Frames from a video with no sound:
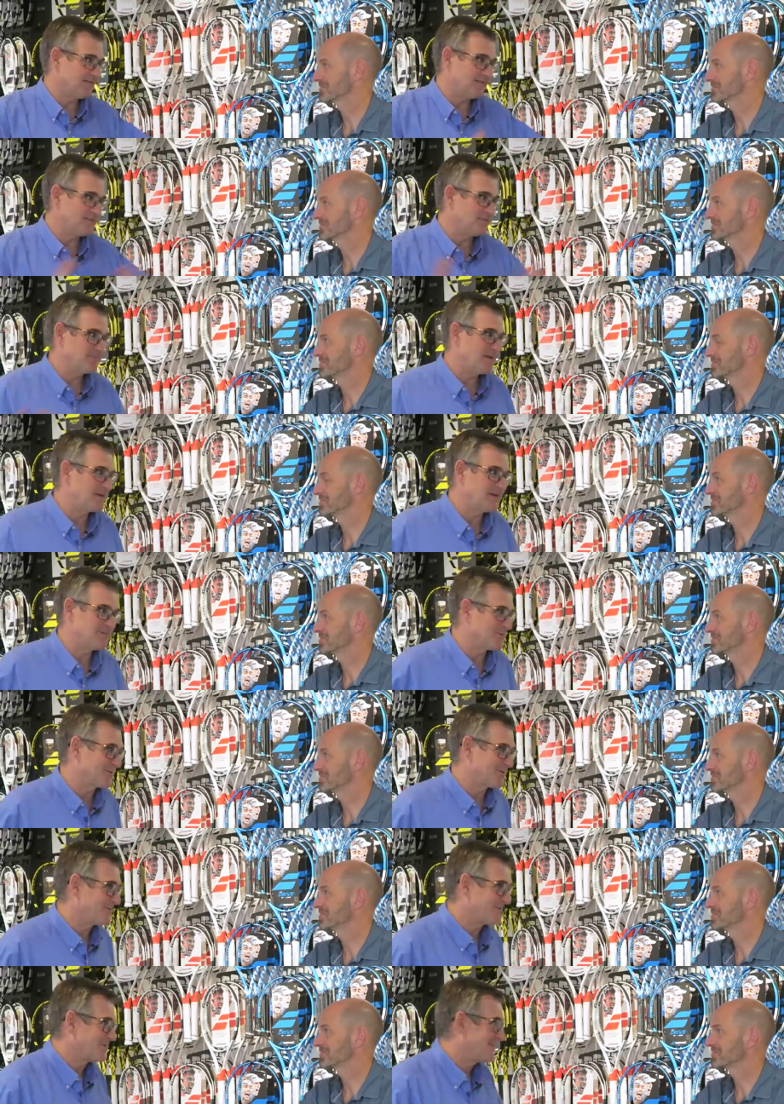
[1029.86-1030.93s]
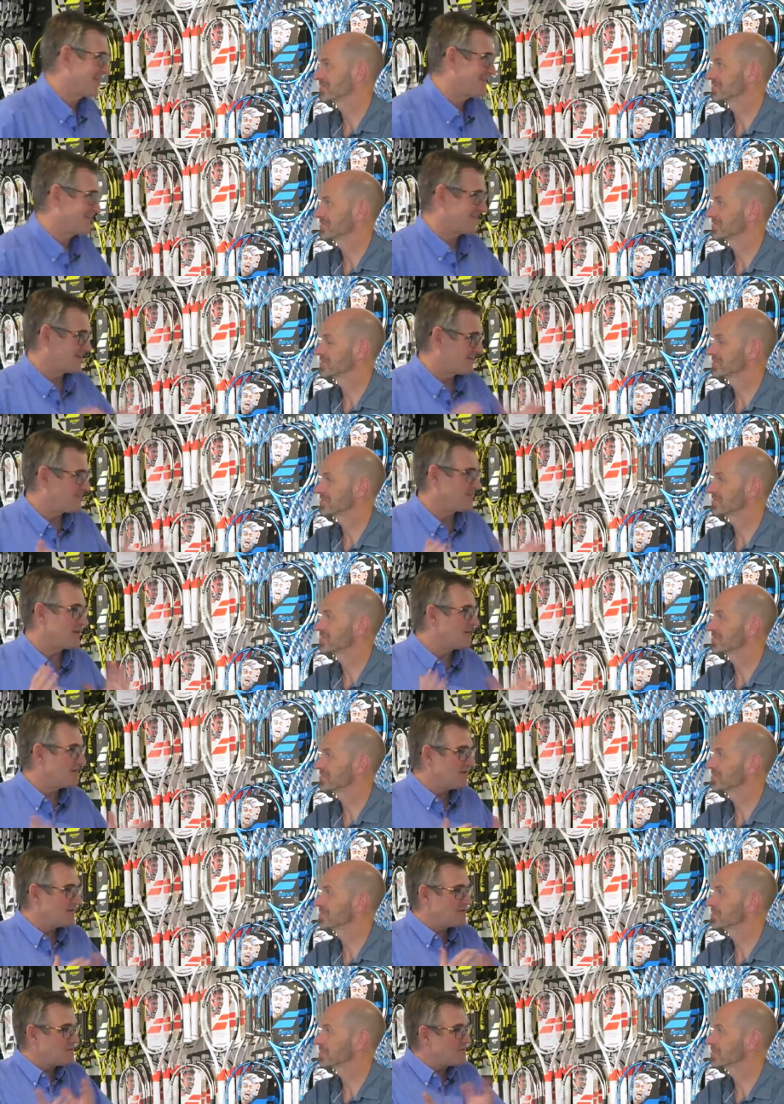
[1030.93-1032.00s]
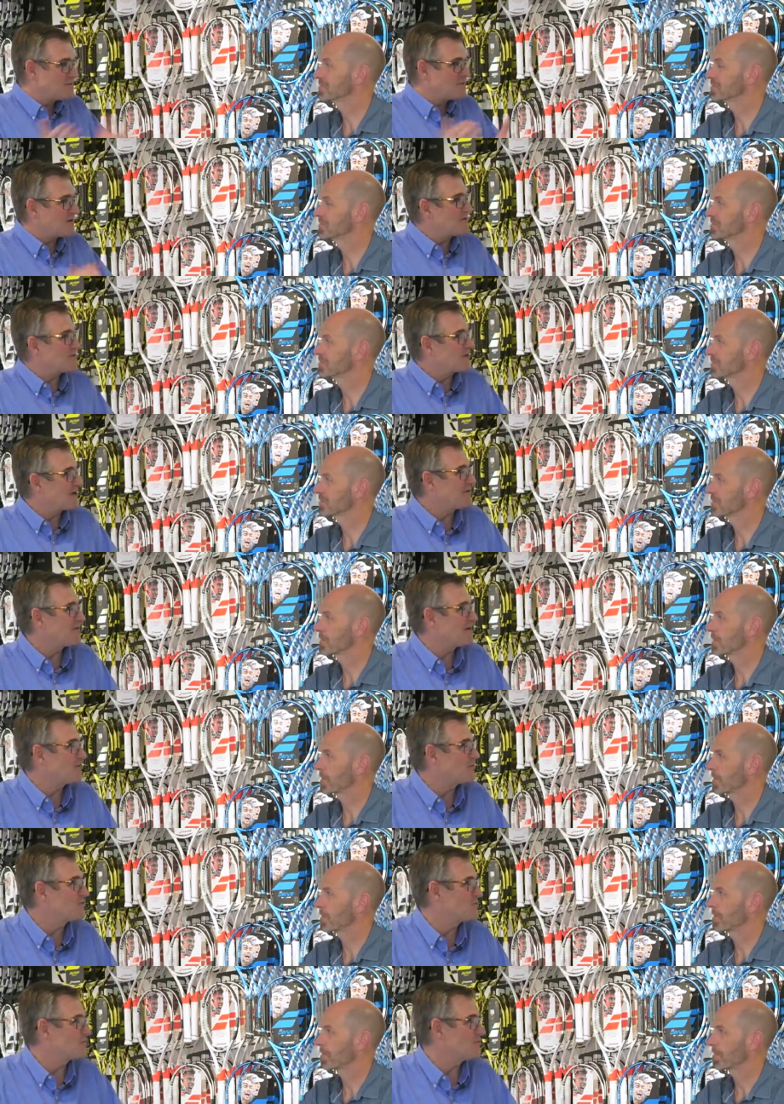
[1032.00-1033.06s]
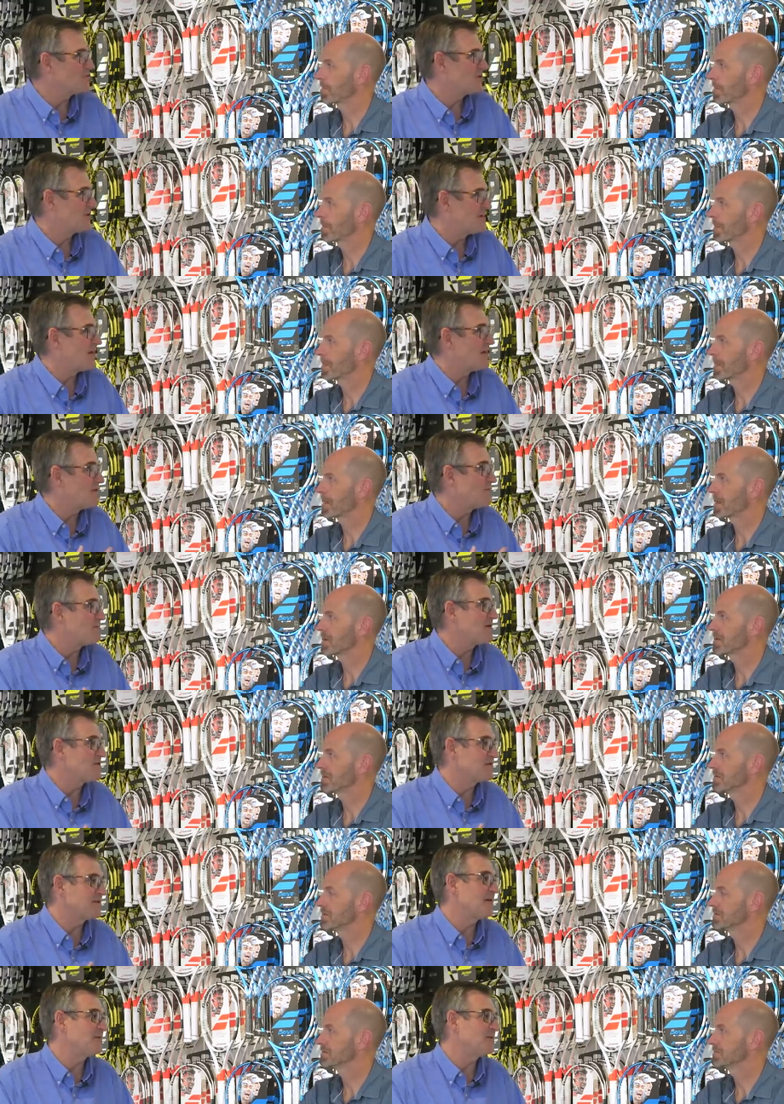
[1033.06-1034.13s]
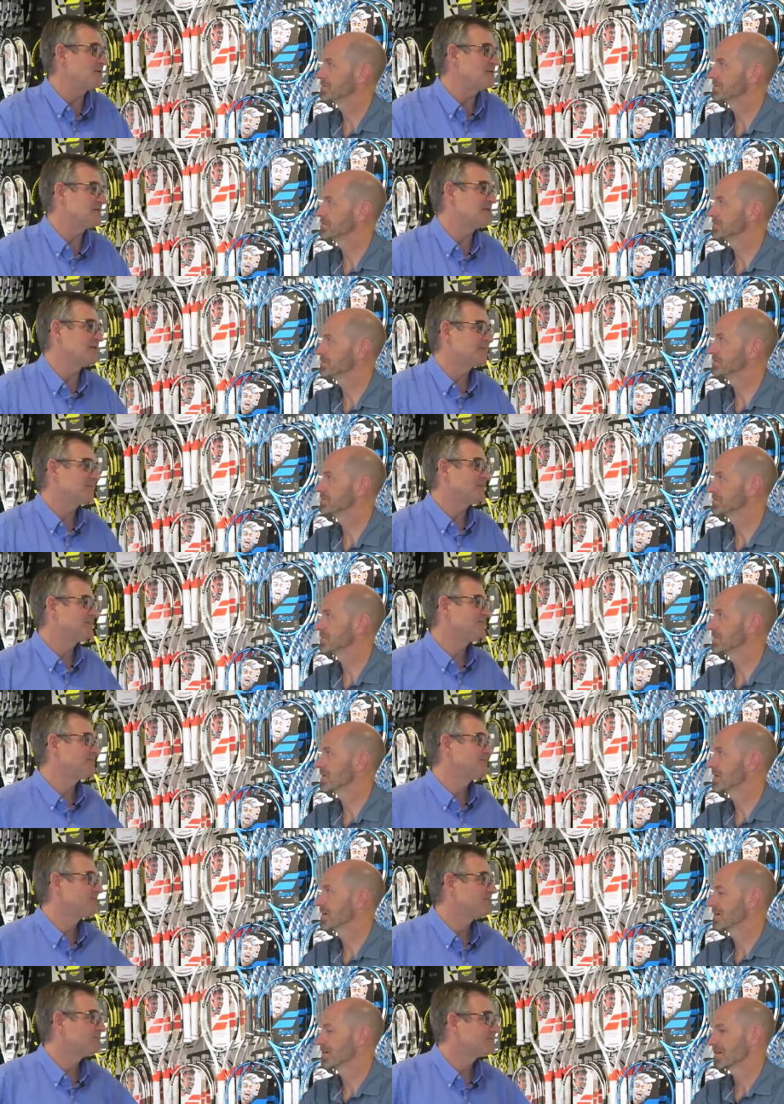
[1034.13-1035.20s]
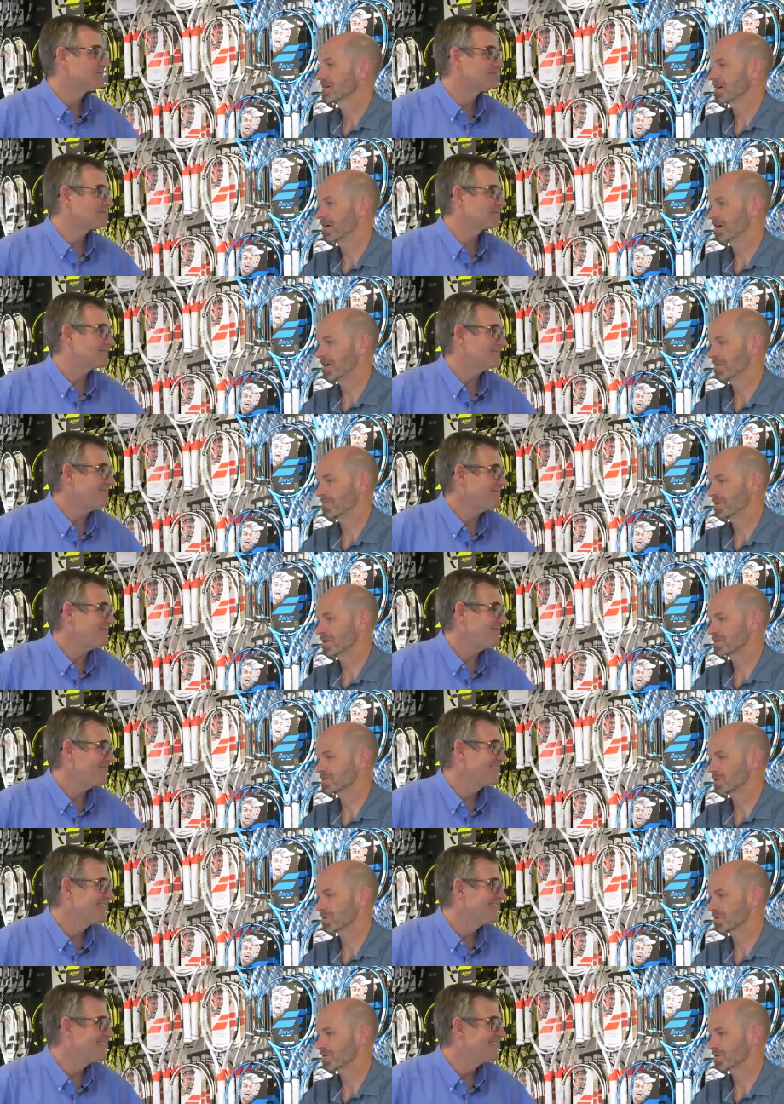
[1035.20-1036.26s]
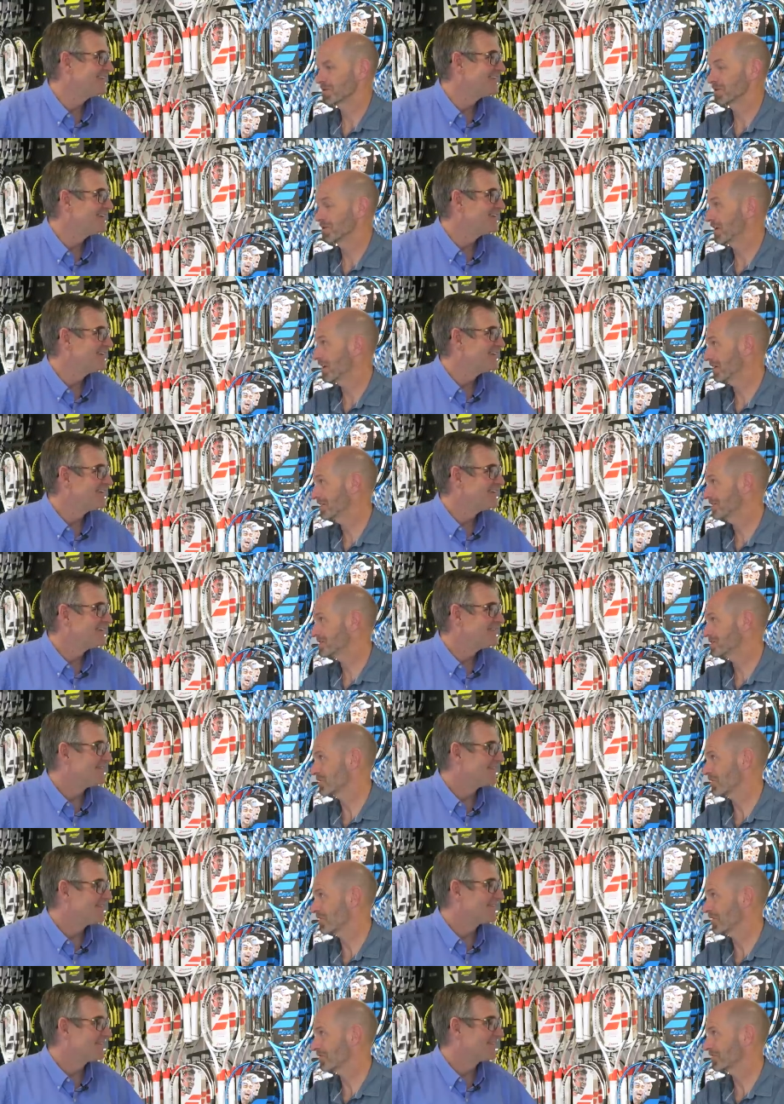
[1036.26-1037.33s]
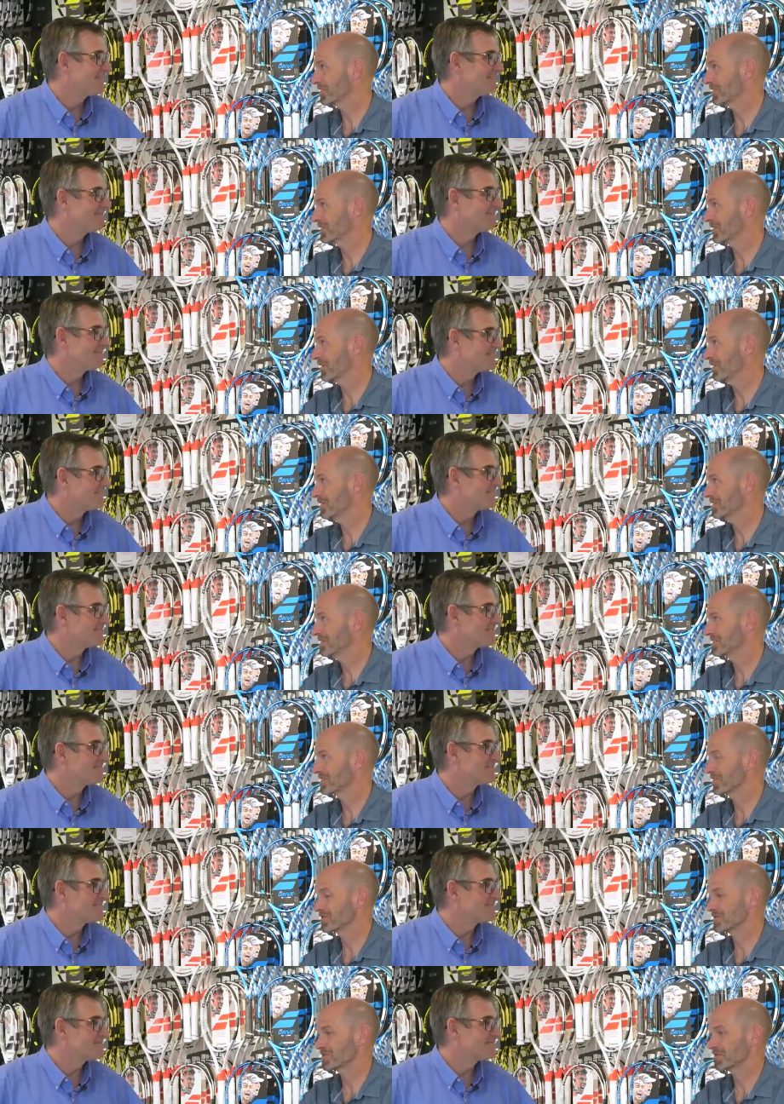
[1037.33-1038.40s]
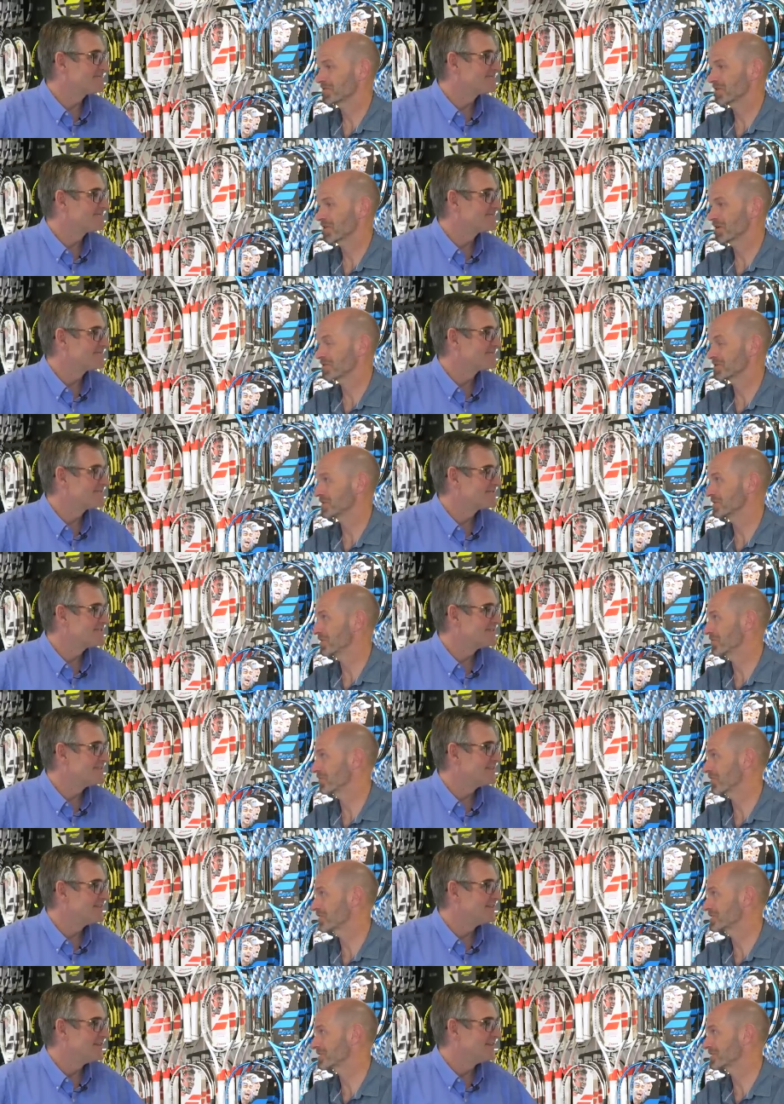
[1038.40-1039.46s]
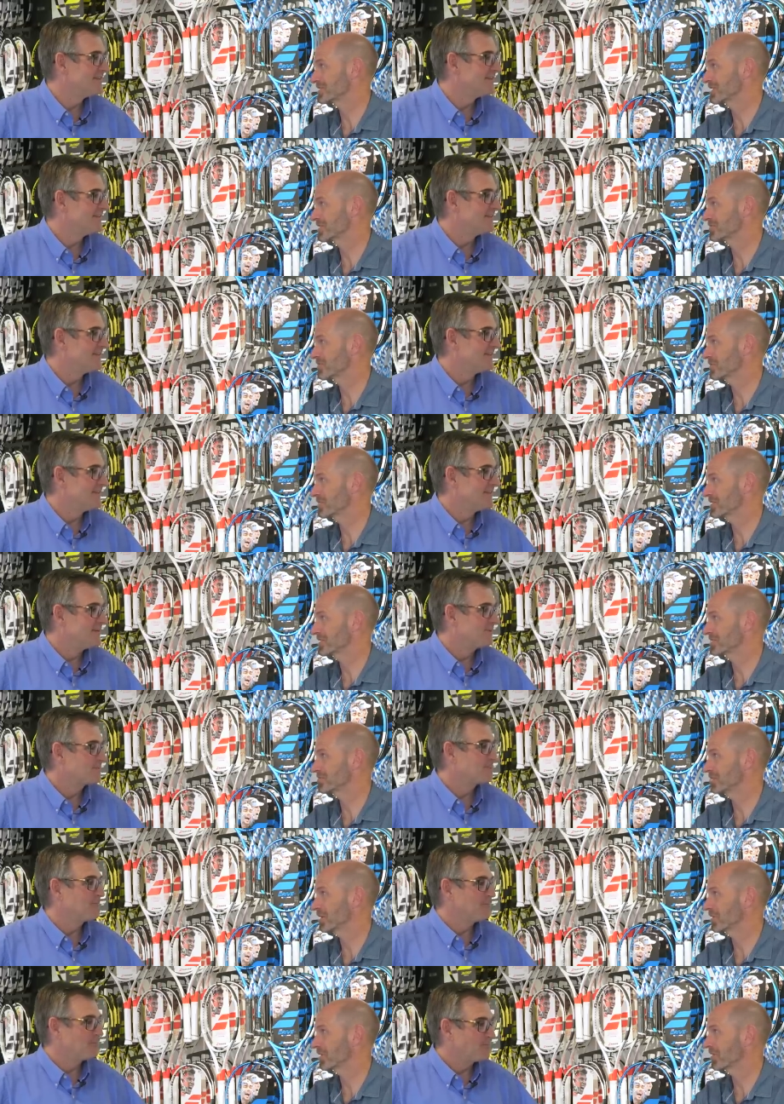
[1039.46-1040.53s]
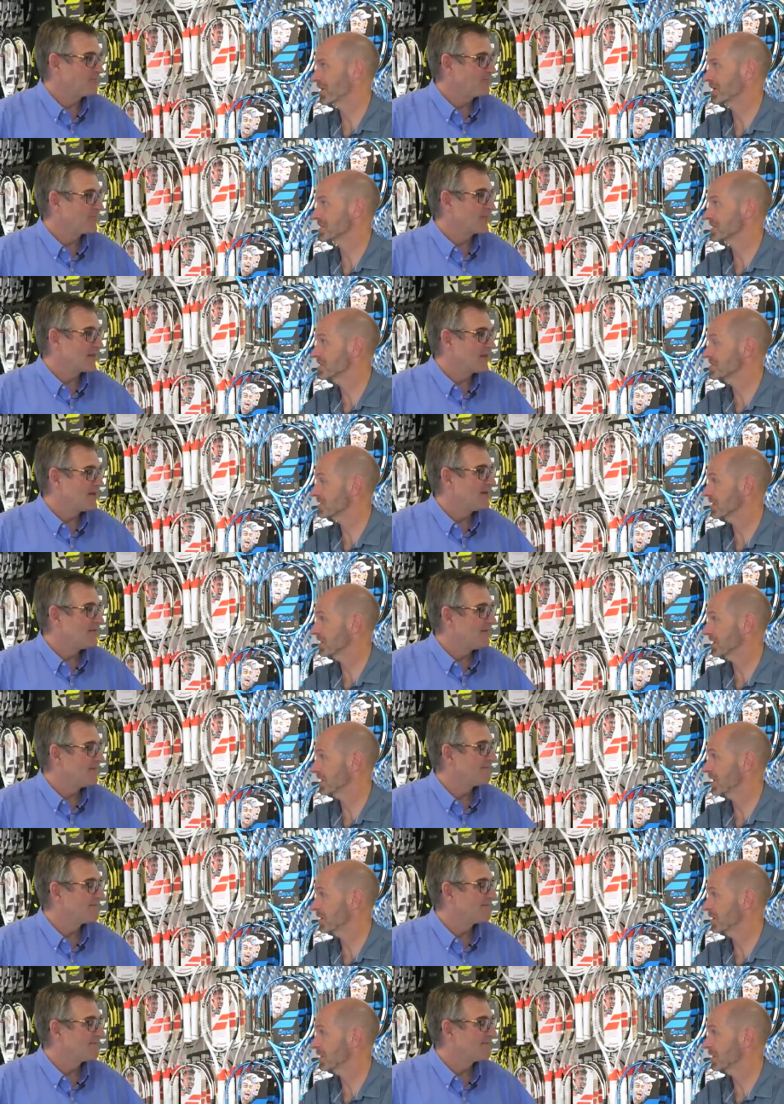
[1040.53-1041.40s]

Speaker 1: ninety percent of the case, you, you, can, you can find a good solution, and, and the player is happy with it.
Speaker 2: Um, and so Nadal as well, Rafa Nadal, obviously been very successful with his Babolat rackets. He started